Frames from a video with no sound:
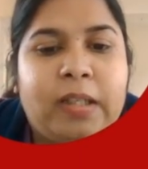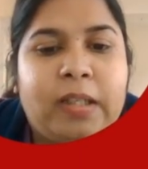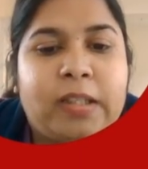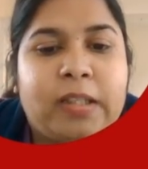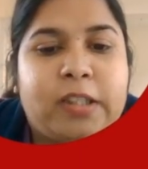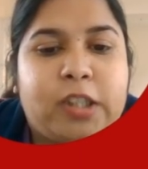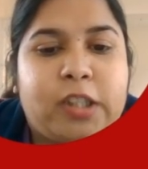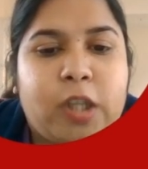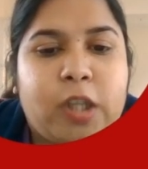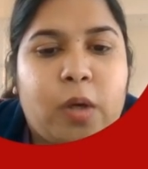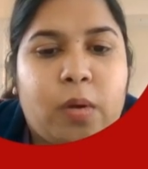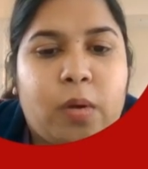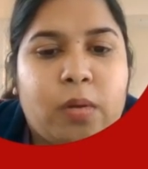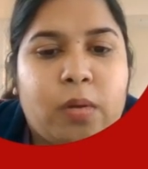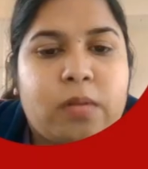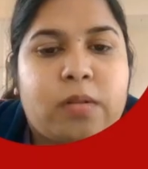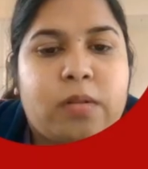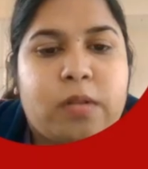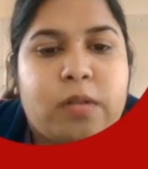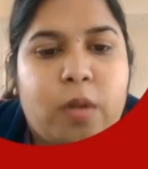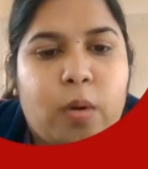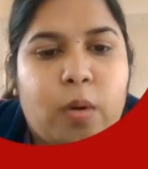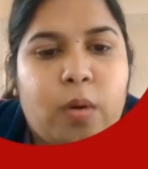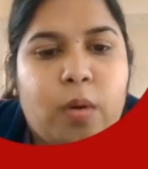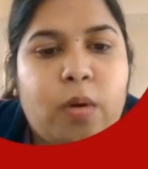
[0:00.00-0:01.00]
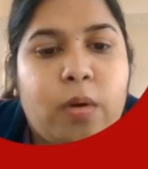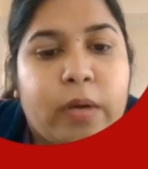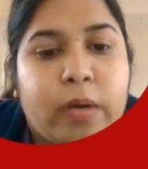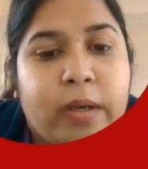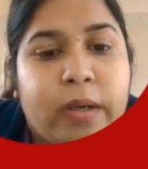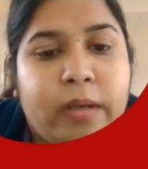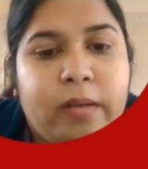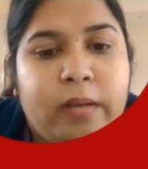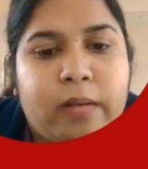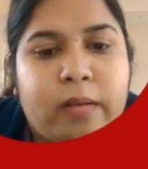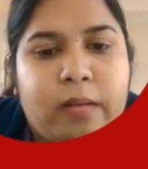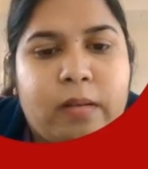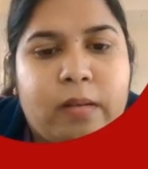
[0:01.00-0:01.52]

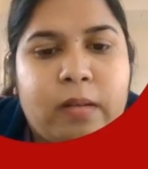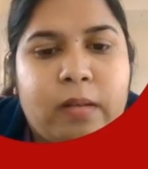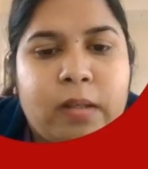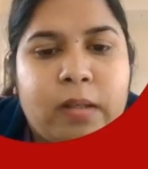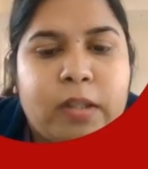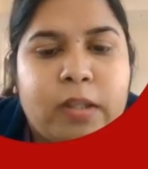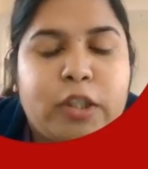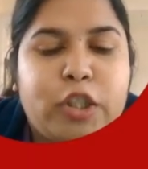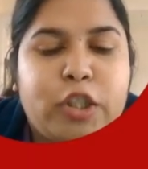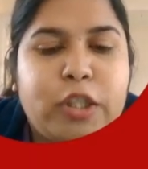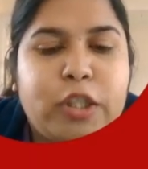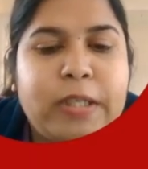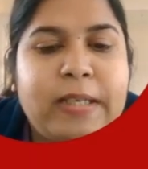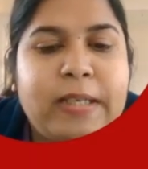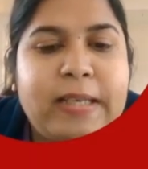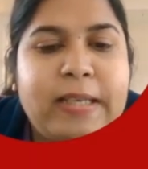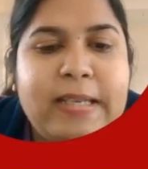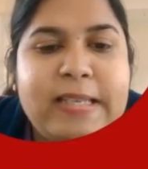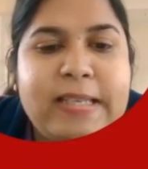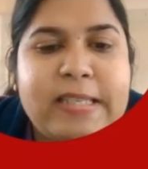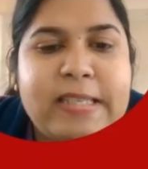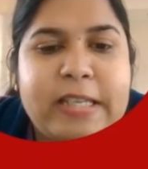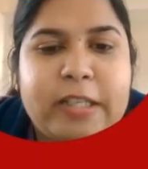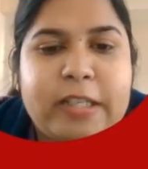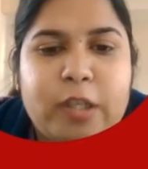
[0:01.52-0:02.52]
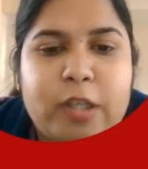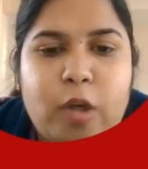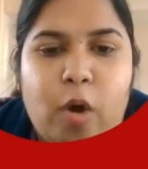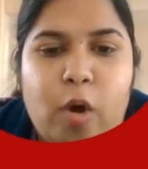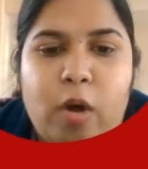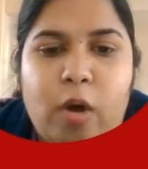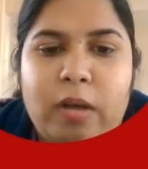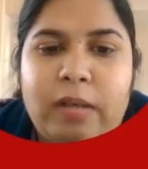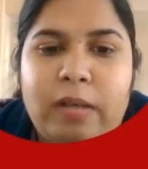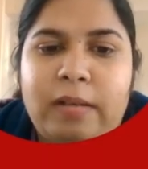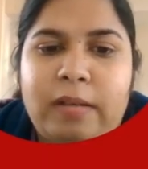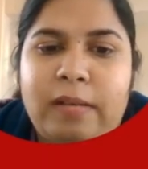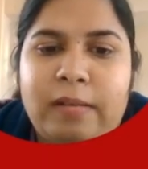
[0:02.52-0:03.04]
So here she is a
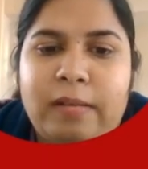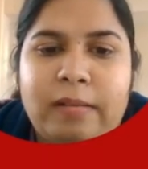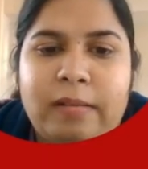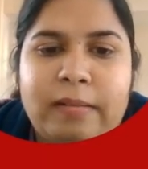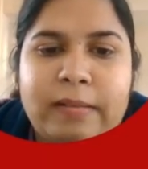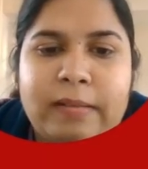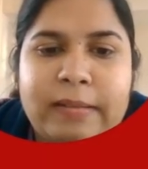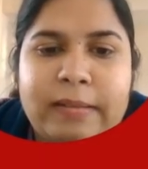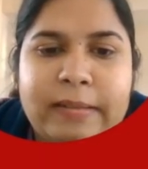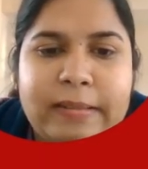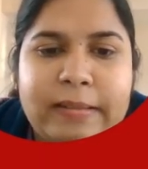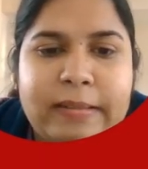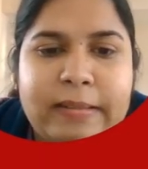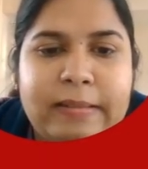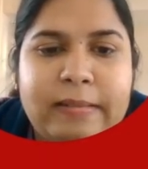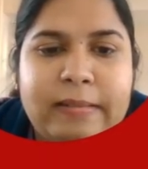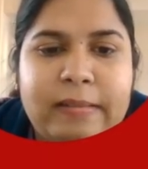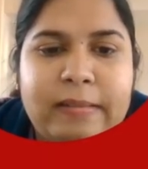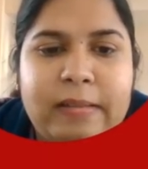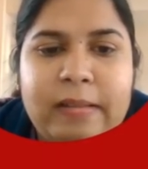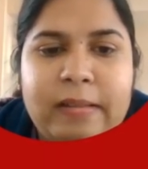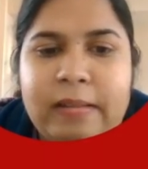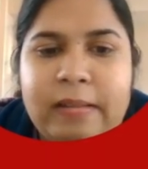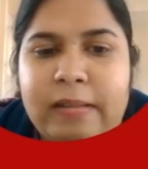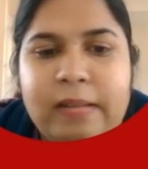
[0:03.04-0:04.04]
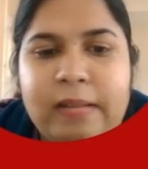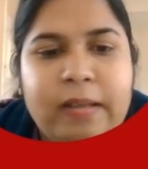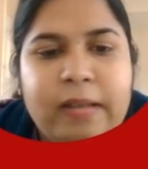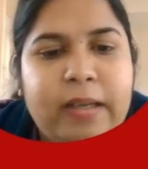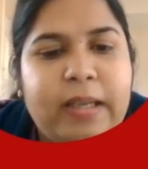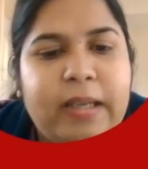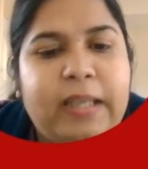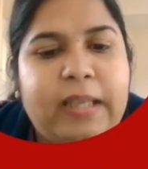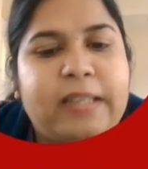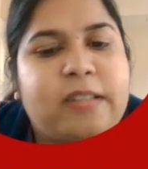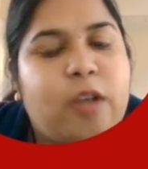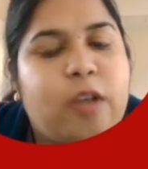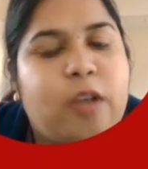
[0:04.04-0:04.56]
tall girl
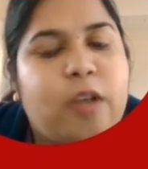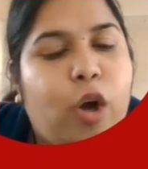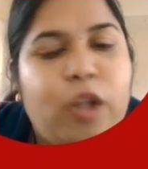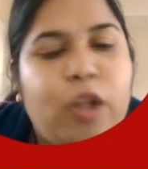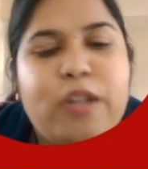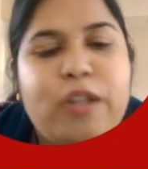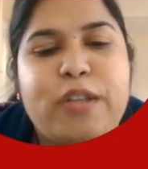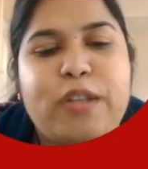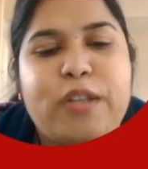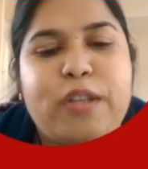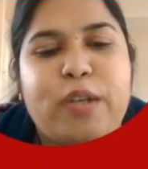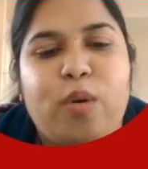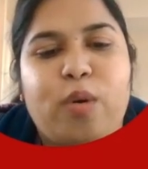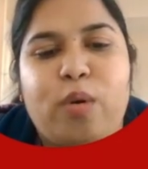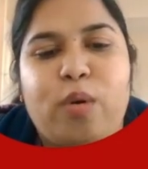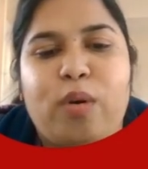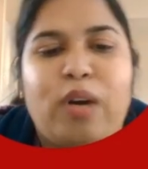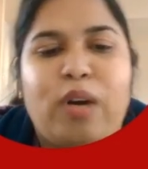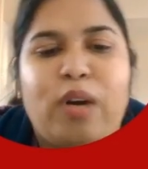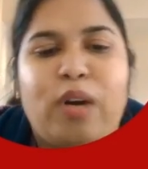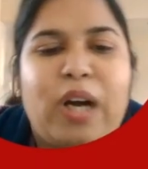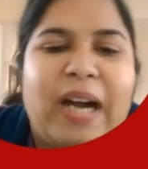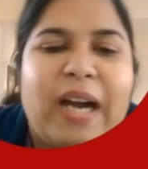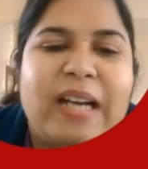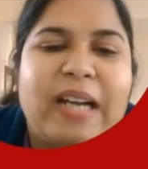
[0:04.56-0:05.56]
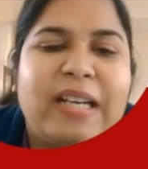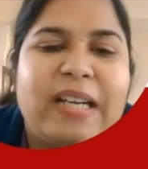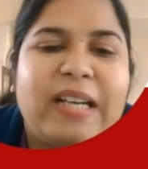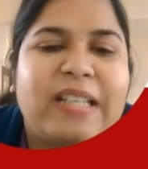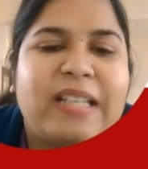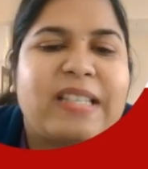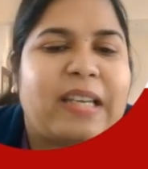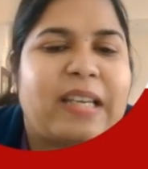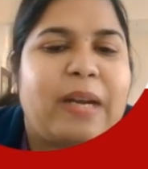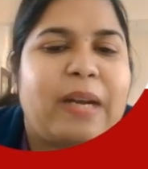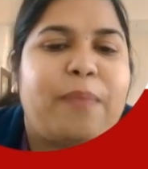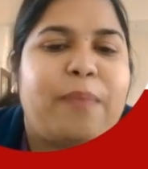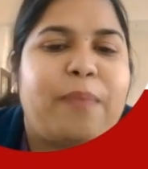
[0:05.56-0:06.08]
is also a
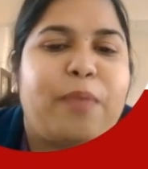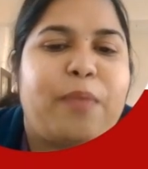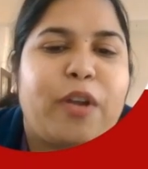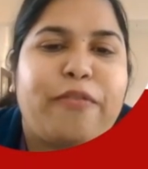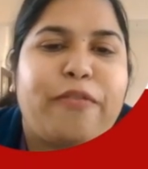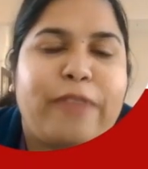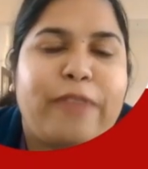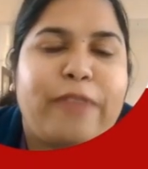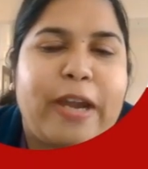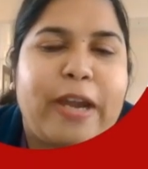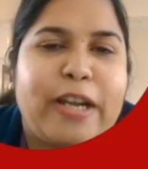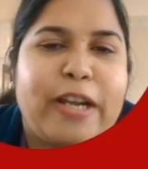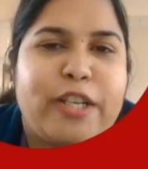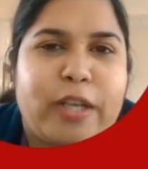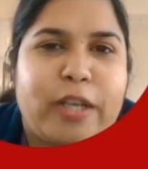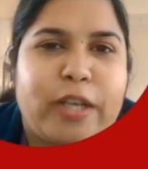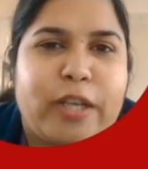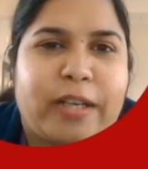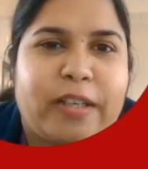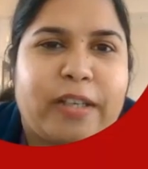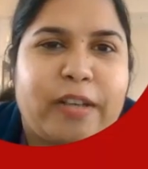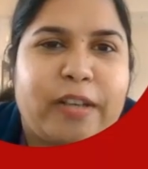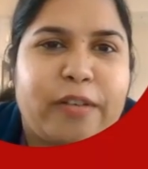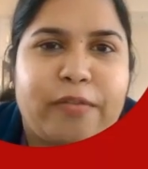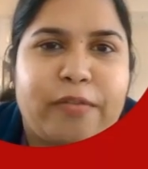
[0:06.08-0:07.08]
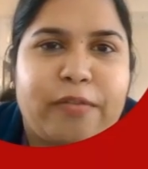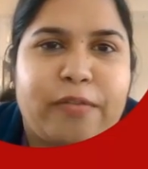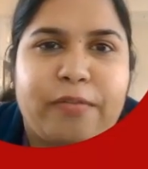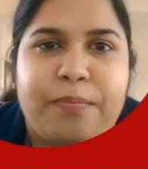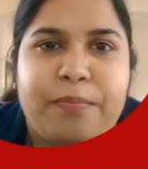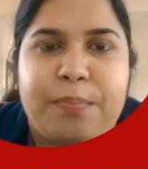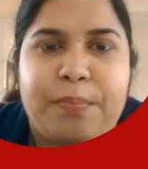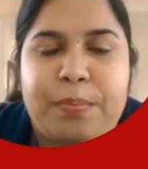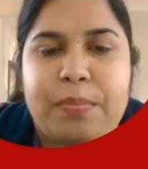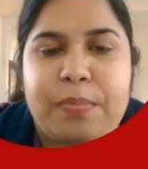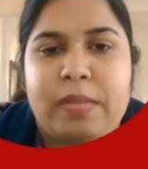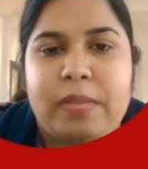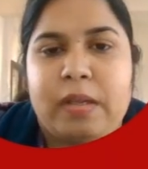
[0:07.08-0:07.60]
descriptive adjective.
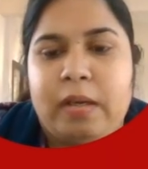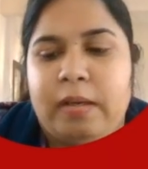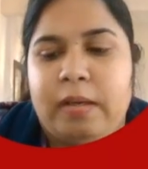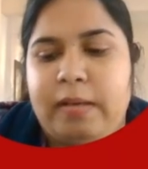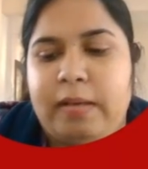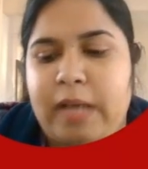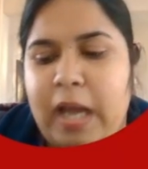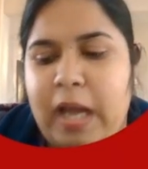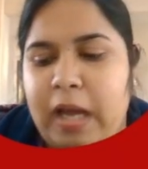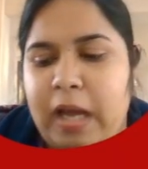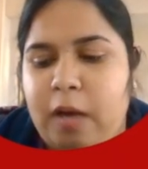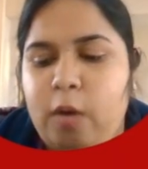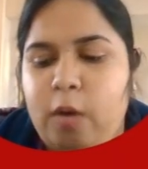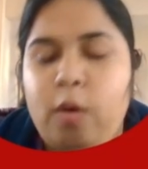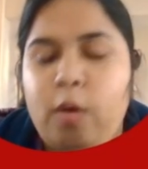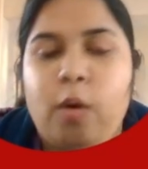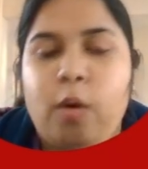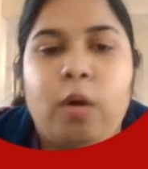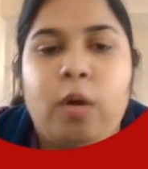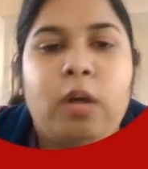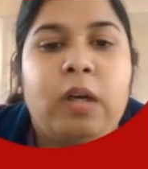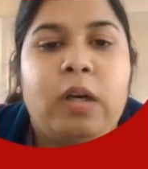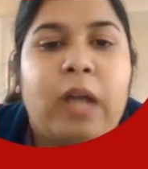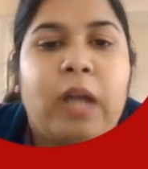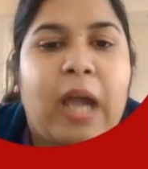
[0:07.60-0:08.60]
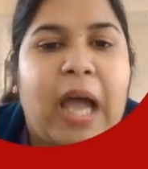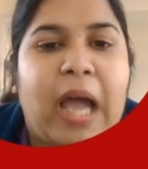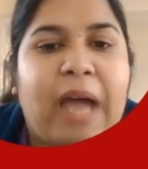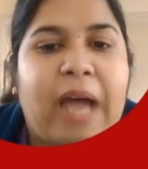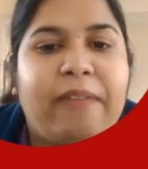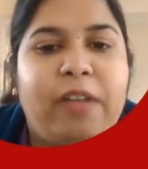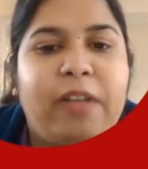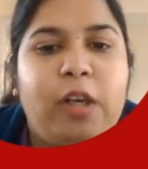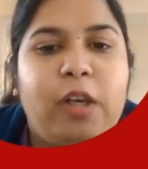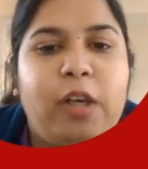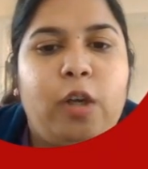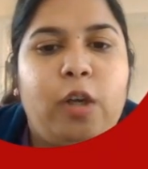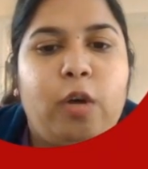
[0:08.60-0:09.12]
Now have
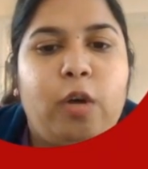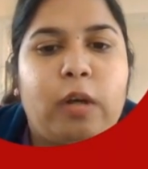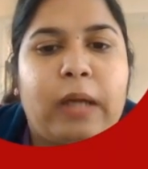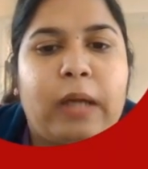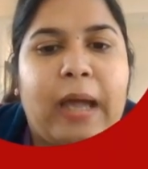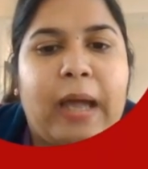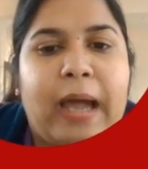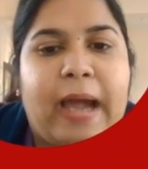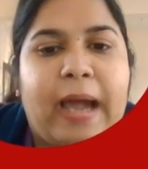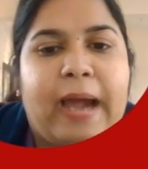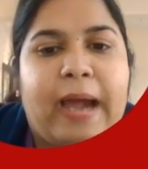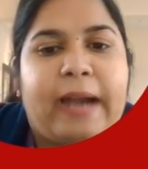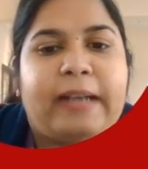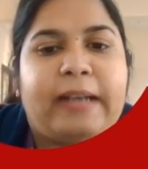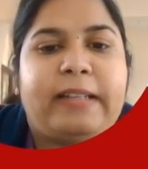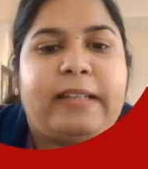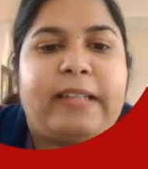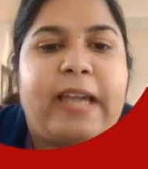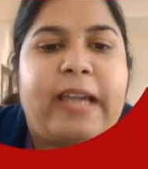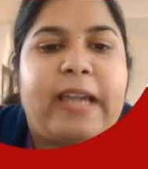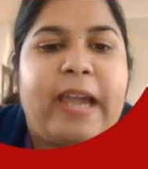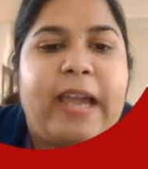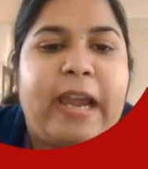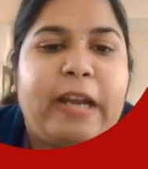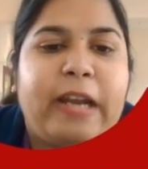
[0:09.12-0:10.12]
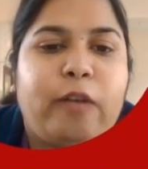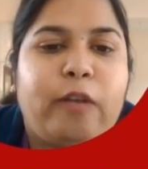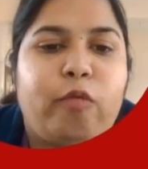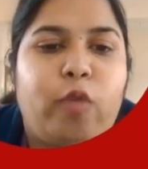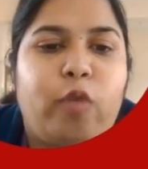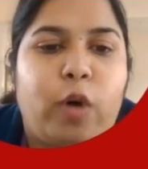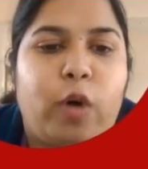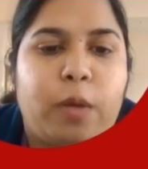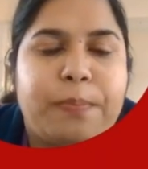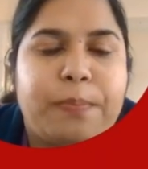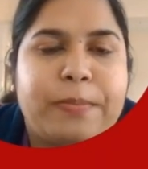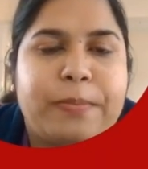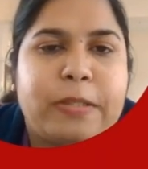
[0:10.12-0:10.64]
a look at the
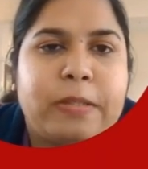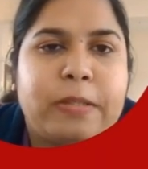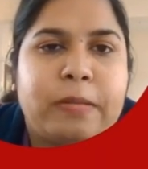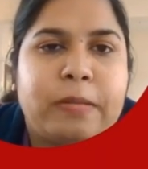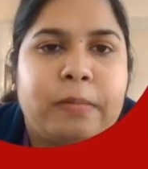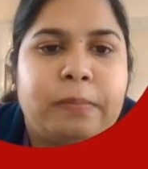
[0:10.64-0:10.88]
adverbs.